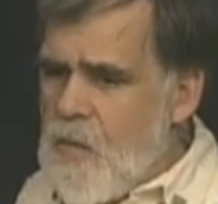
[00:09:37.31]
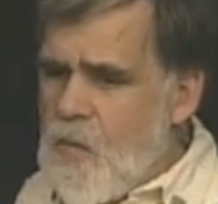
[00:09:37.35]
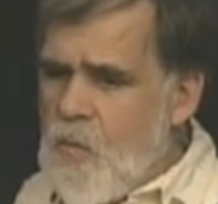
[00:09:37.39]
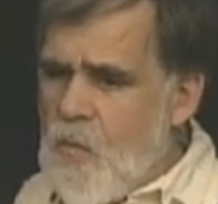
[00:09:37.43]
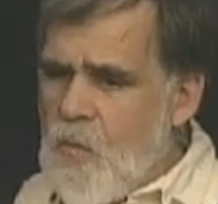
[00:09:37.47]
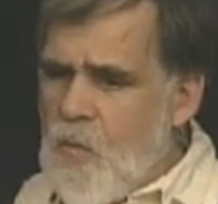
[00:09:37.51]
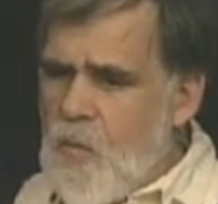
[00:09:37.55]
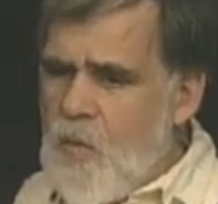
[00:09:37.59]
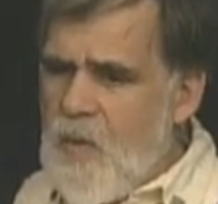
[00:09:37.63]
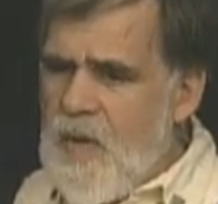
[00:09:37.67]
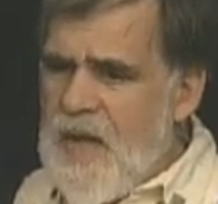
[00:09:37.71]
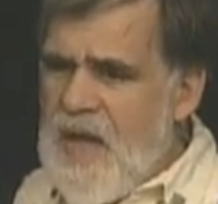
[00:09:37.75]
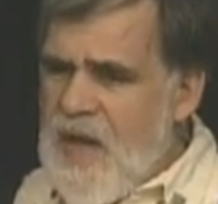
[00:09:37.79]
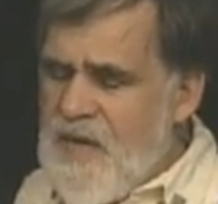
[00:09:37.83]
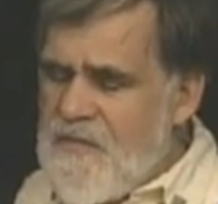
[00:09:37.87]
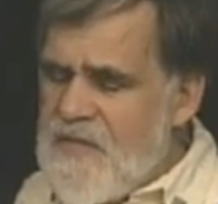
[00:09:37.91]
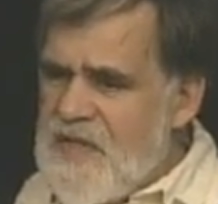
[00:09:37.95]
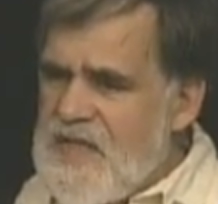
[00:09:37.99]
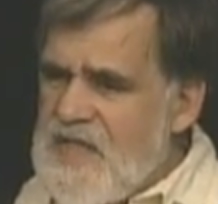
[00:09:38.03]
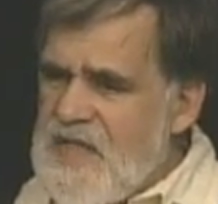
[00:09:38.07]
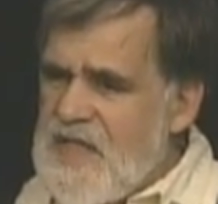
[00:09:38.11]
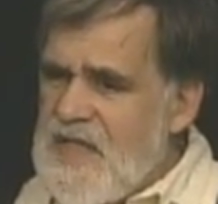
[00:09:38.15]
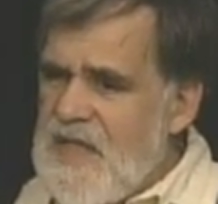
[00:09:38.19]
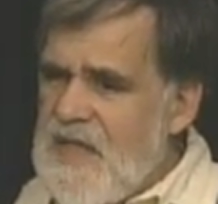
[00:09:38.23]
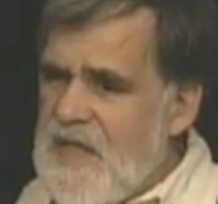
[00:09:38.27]
we
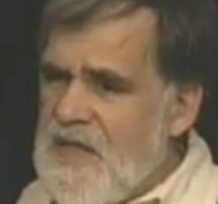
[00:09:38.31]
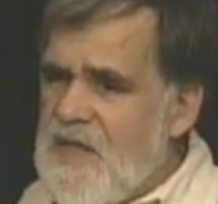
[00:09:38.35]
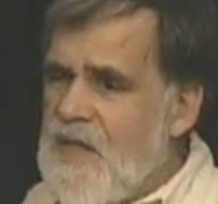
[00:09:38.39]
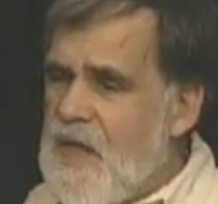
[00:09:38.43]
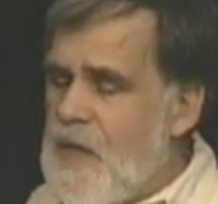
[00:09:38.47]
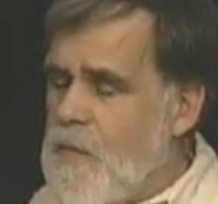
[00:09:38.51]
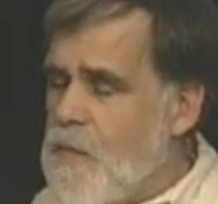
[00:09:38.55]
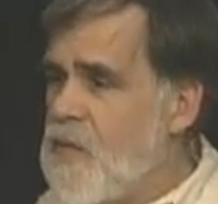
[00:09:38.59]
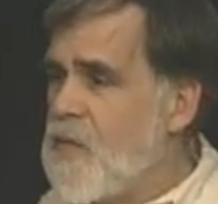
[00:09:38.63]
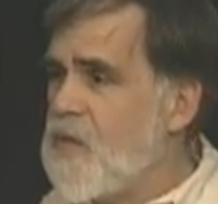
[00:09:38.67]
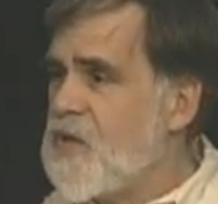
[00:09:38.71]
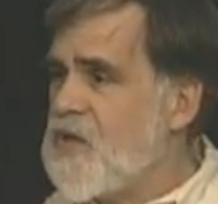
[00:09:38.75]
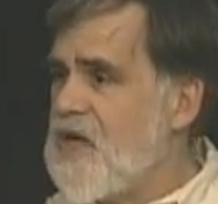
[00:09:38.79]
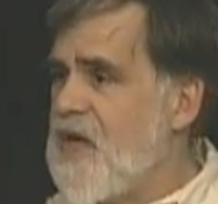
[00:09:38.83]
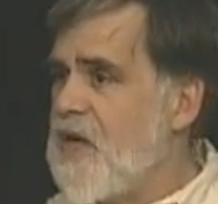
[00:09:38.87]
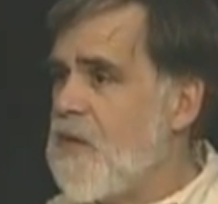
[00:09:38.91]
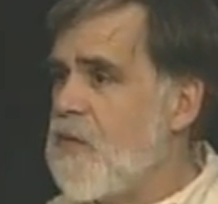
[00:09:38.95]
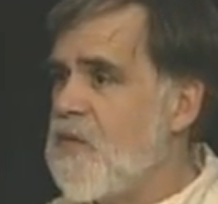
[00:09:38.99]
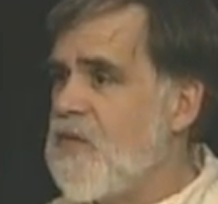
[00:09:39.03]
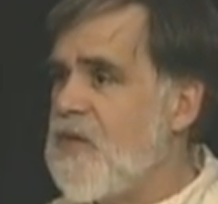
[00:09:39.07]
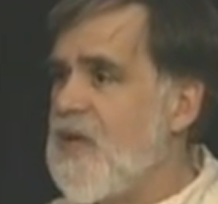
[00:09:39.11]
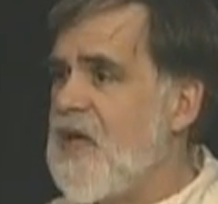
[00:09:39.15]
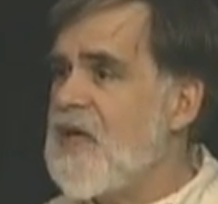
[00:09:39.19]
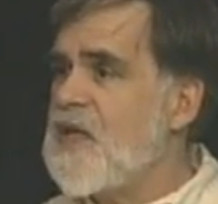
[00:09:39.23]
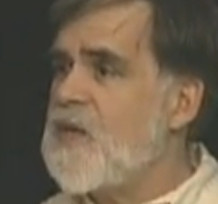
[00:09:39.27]
haven't seen the numbers yet
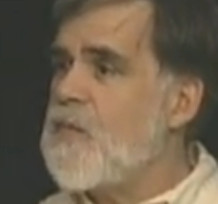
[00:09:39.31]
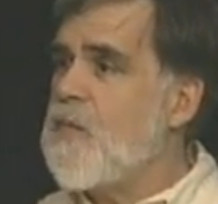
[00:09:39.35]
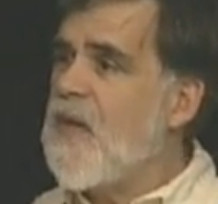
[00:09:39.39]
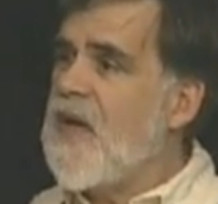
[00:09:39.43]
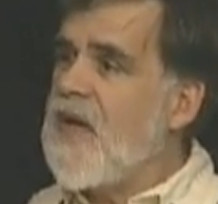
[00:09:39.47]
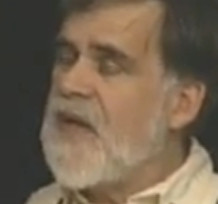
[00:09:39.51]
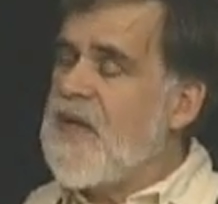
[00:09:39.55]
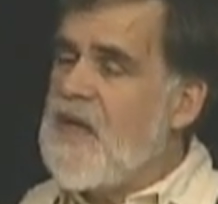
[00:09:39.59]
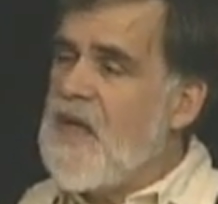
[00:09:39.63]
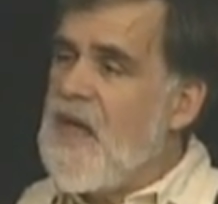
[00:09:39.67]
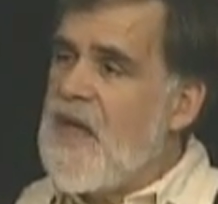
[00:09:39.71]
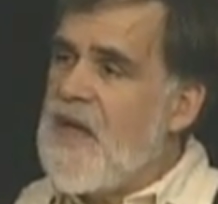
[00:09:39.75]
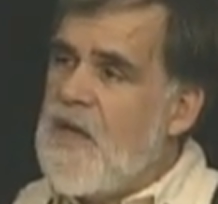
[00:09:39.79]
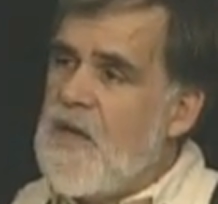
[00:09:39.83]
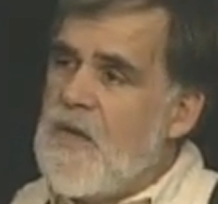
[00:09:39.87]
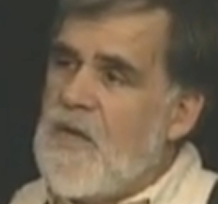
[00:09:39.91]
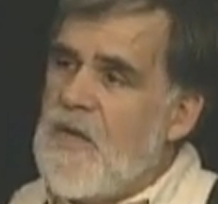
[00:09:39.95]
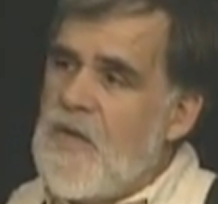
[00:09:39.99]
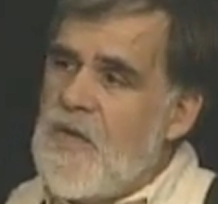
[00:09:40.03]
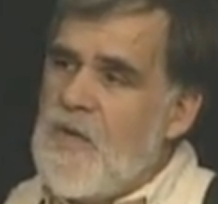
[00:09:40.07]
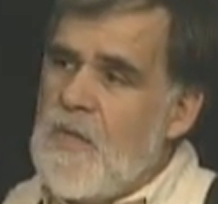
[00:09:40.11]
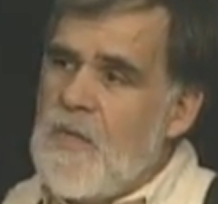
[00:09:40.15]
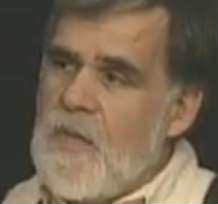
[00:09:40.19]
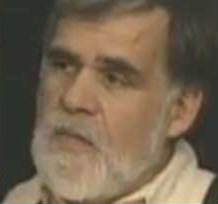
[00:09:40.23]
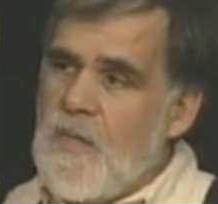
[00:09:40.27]
on these, but I'd like you to
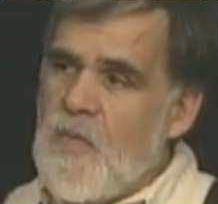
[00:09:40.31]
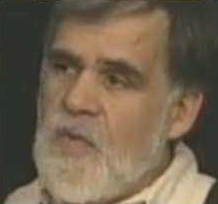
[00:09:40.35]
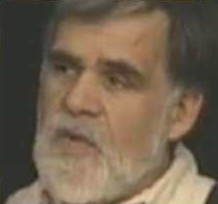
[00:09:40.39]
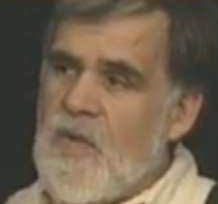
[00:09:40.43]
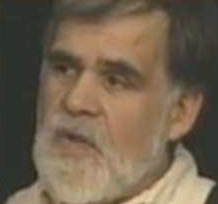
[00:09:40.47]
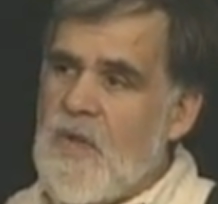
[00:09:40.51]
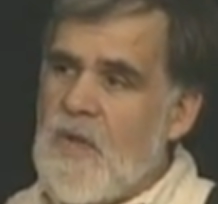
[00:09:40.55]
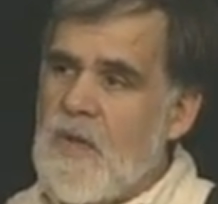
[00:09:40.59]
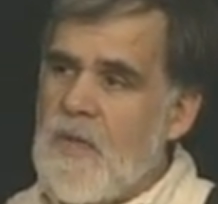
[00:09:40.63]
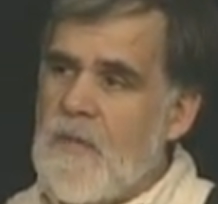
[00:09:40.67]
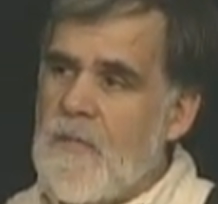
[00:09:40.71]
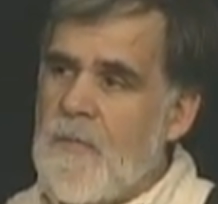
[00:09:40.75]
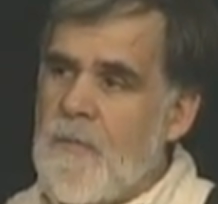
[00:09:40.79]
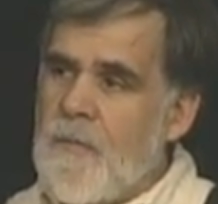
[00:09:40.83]
do a book